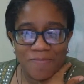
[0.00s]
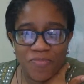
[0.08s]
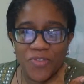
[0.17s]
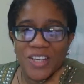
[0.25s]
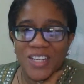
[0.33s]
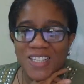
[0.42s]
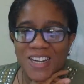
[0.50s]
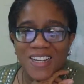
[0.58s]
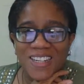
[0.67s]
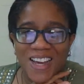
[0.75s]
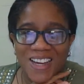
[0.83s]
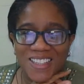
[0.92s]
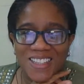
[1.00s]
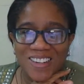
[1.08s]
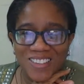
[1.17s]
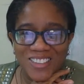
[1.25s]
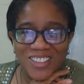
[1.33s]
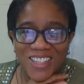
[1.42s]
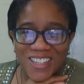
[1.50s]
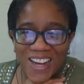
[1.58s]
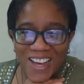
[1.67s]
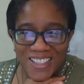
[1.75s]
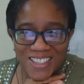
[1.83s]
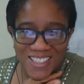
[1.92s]
feels like
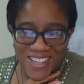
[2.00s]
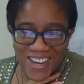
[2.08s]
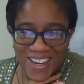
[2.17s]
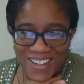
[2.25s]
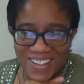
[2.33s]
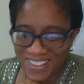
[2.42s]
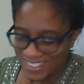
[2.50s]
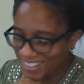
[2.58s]
999.